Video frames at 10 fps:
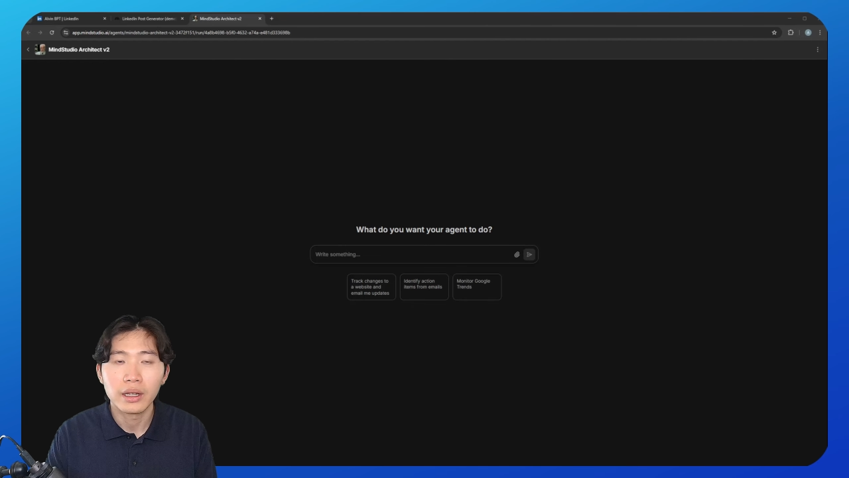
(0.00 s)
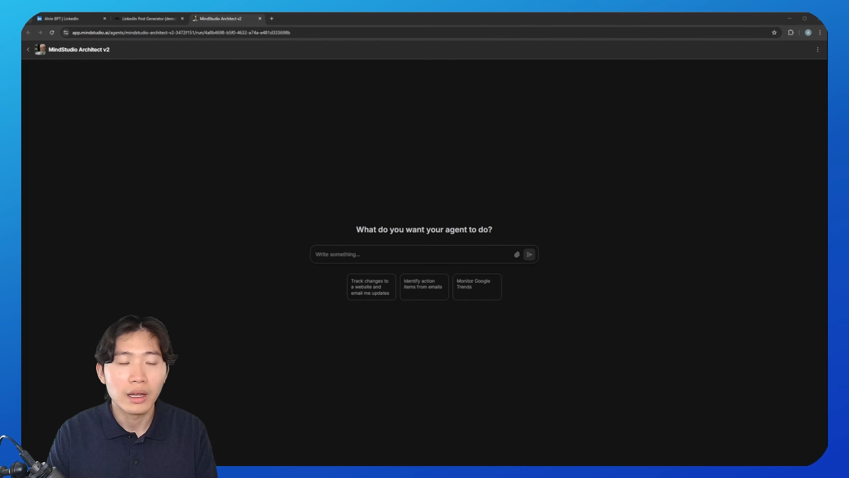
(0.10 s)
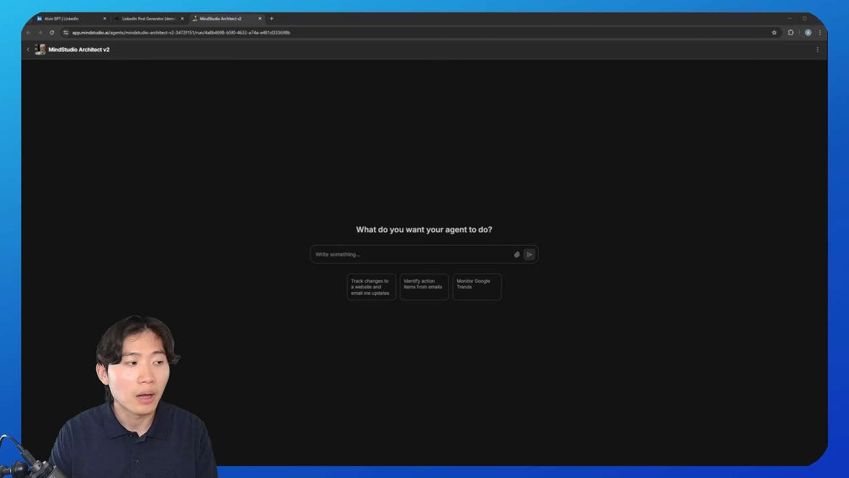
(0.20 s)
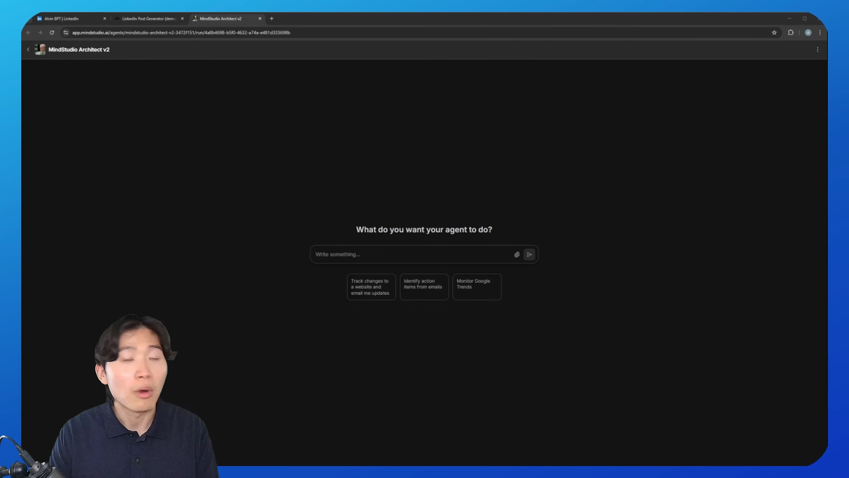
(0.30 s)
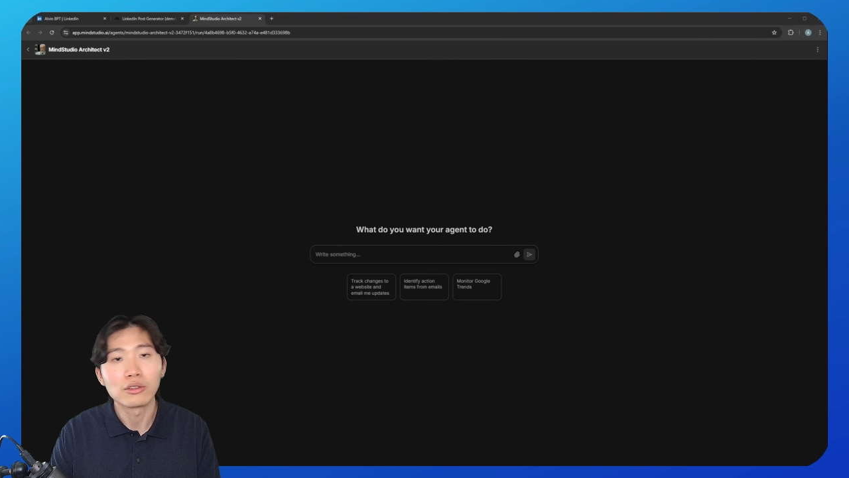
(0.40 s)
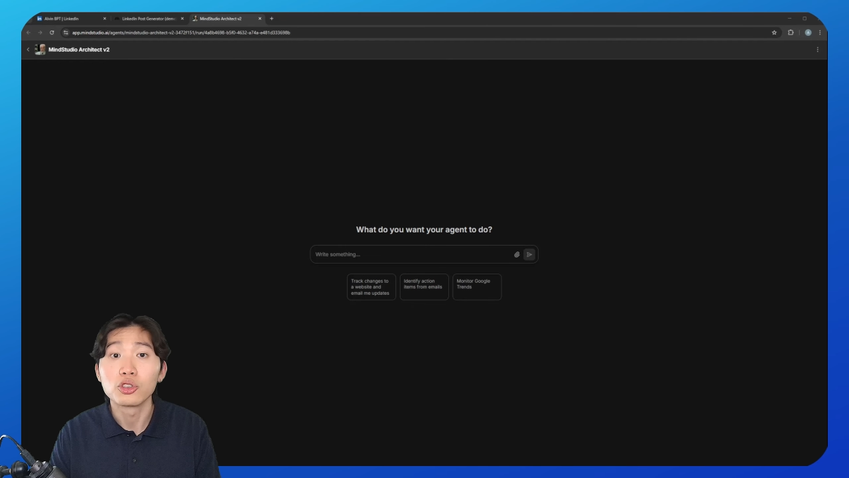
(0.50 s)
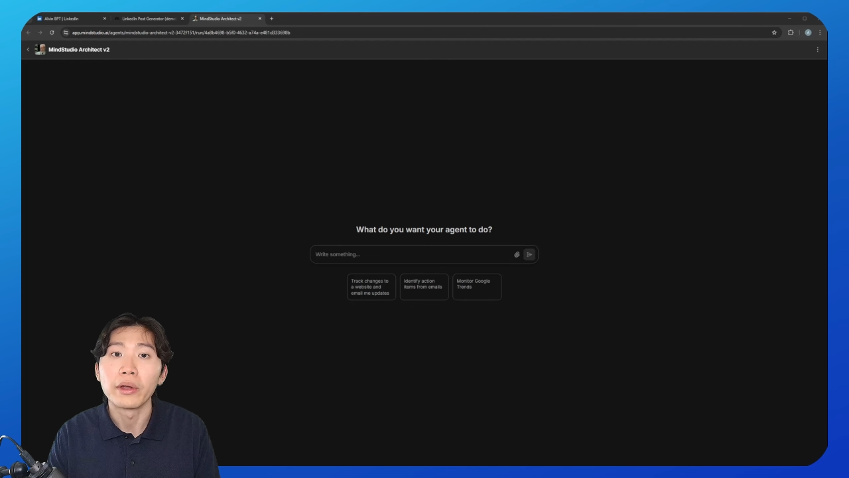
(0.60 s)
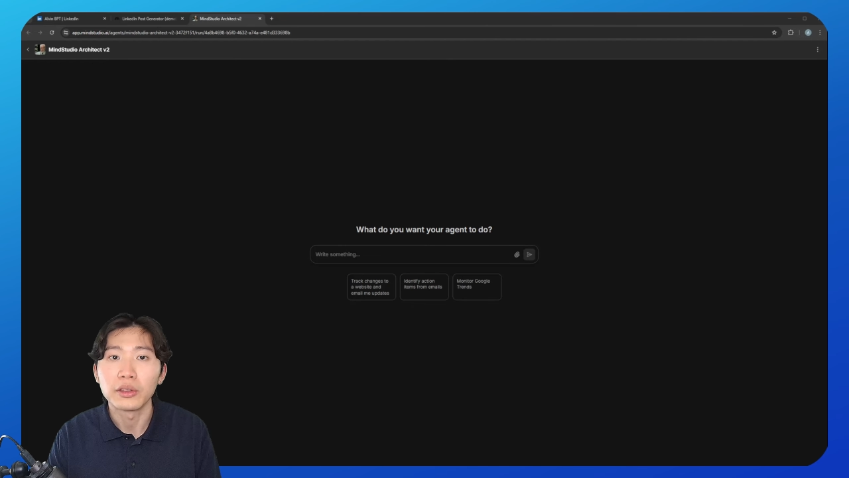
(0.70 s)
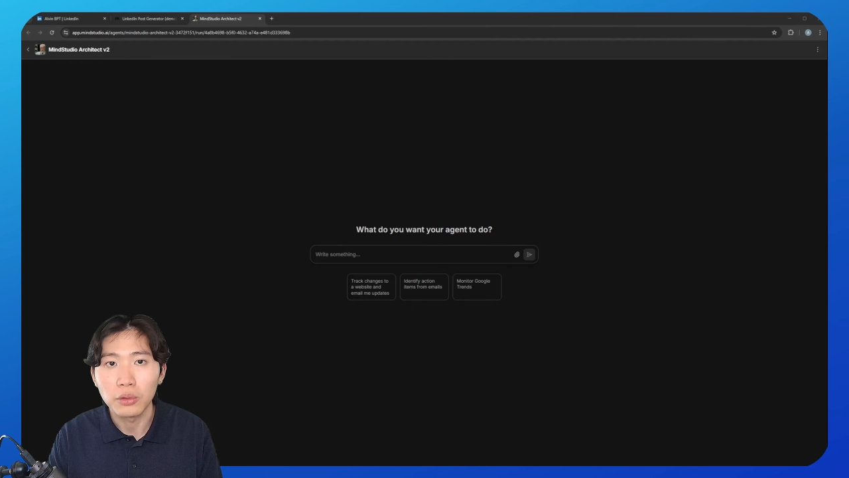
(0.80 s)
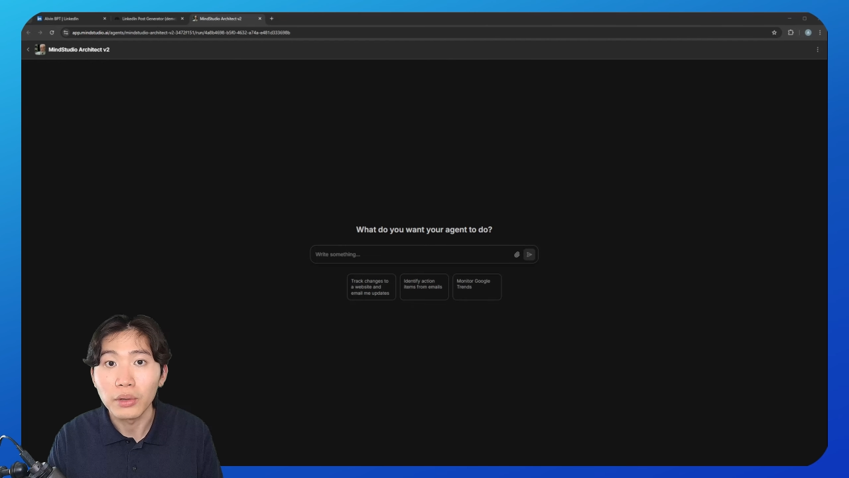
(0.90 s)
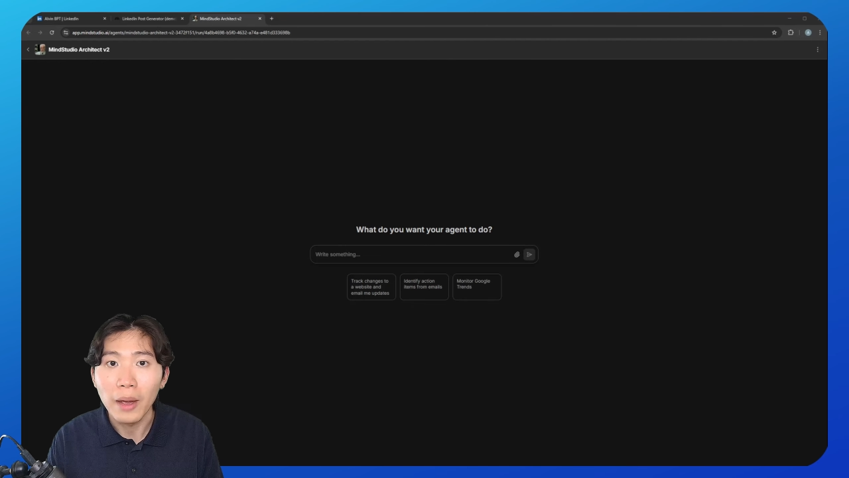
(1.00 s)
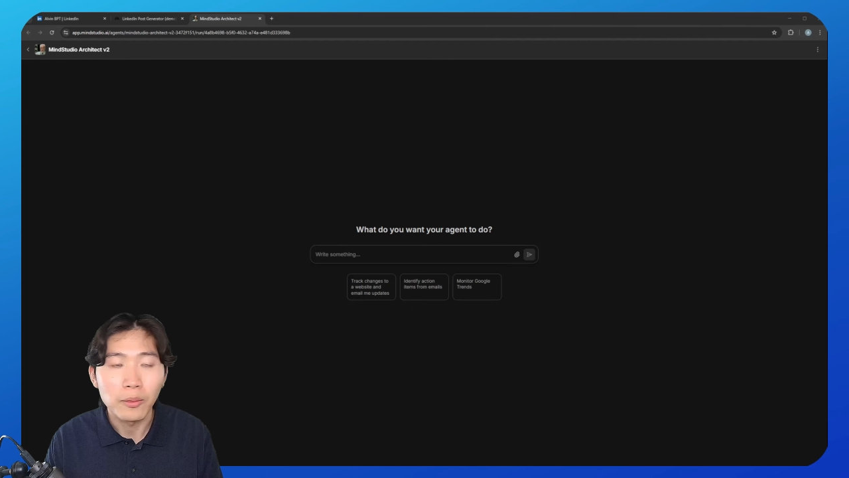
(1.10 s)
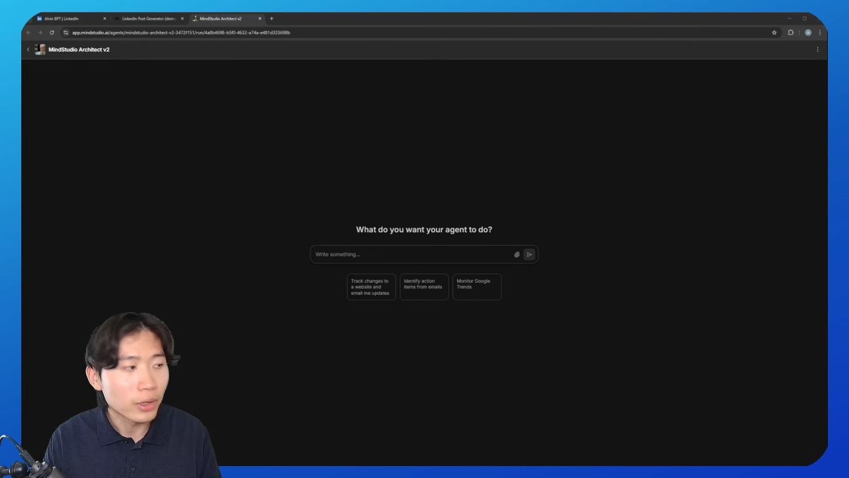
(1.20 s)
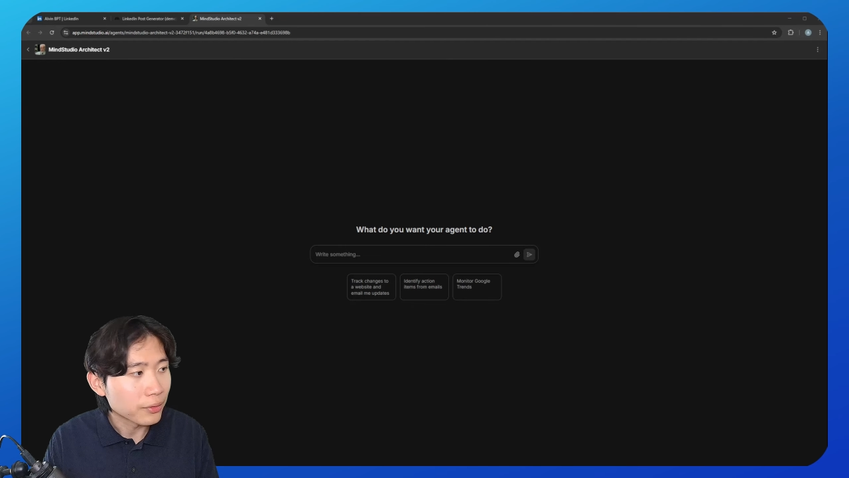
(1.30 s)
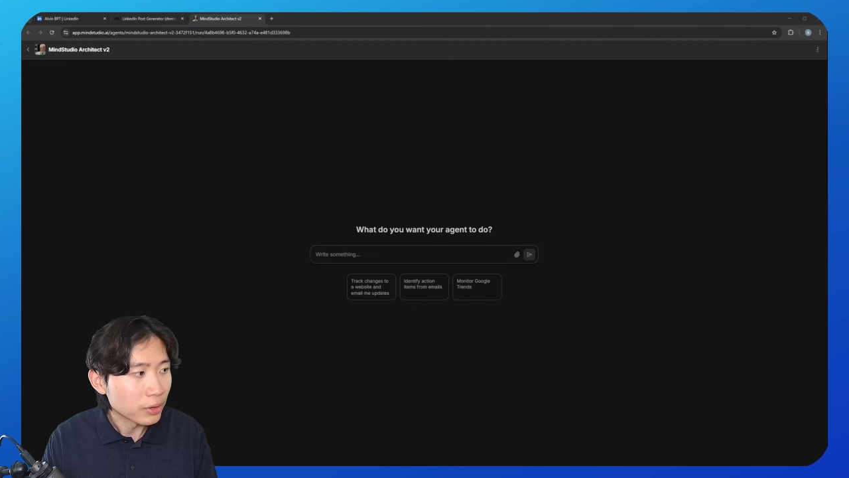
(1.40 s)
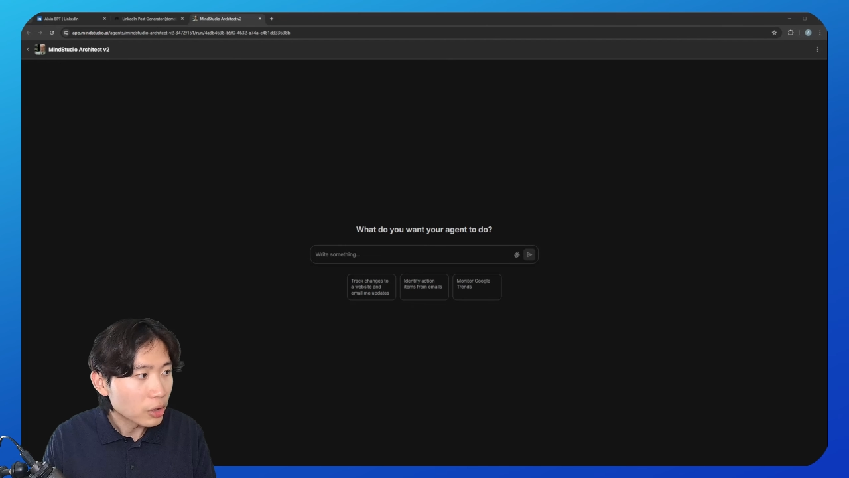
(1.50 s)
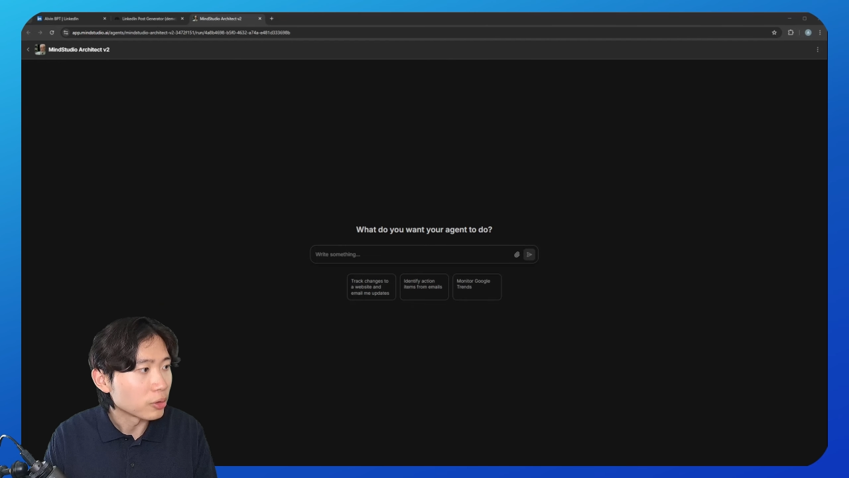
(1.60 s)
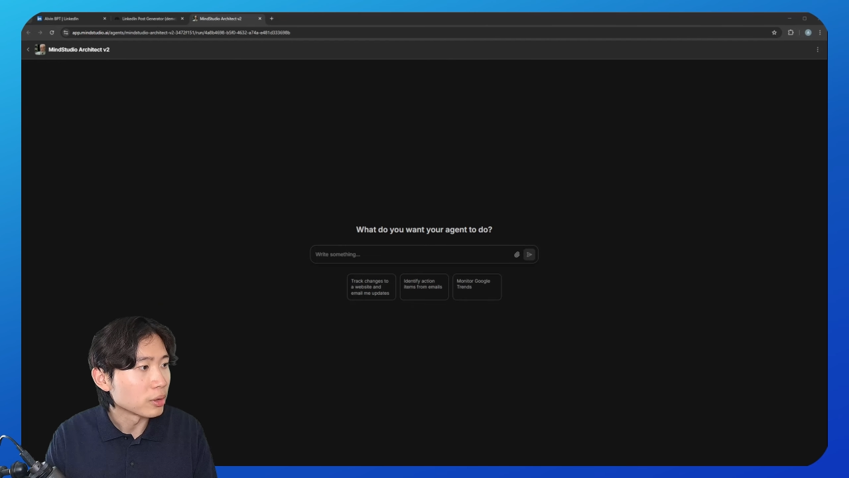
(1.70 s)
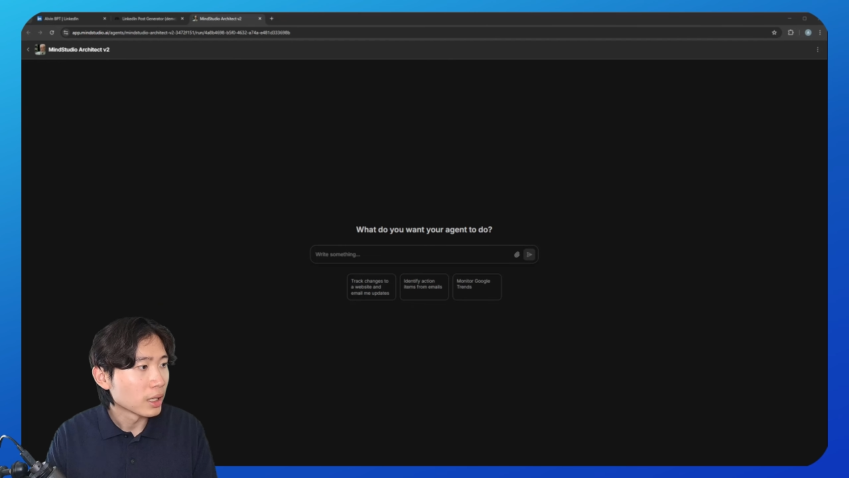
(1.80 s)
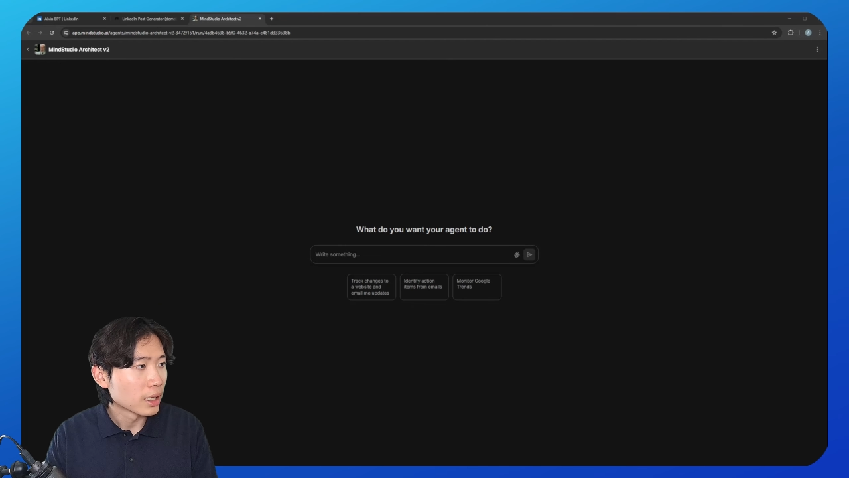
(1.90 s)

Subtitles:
whilst going through them with you.